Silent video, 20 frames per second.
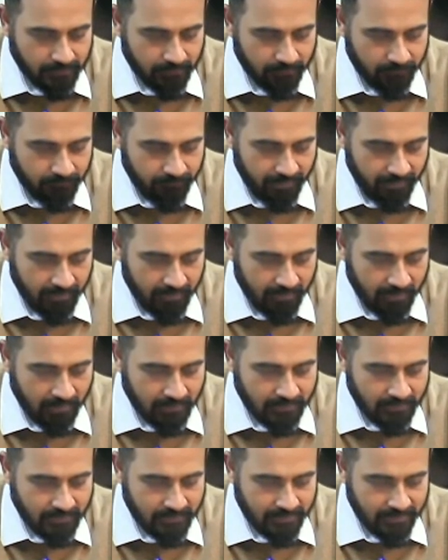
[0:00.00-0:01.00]

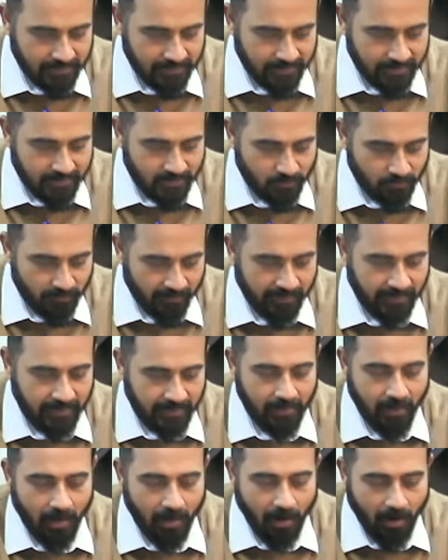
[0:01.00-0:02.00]
finance is very
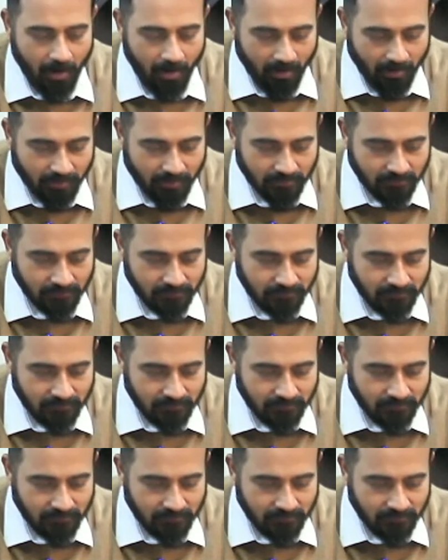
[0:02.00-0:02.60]
hard